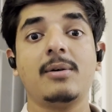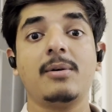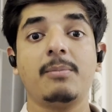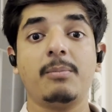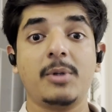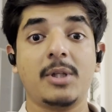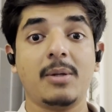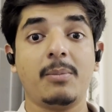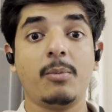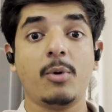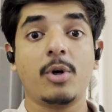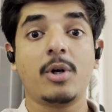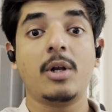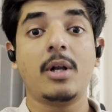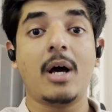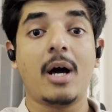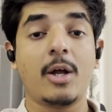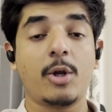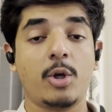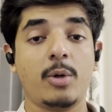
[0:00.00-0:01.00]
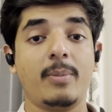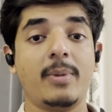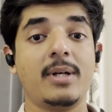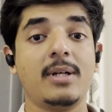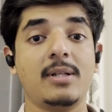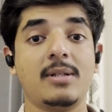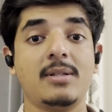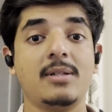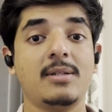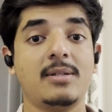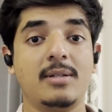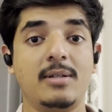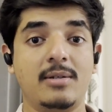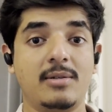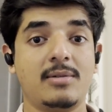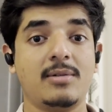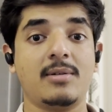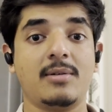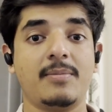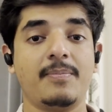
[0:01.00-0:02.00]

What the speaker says: the moral argument in this season.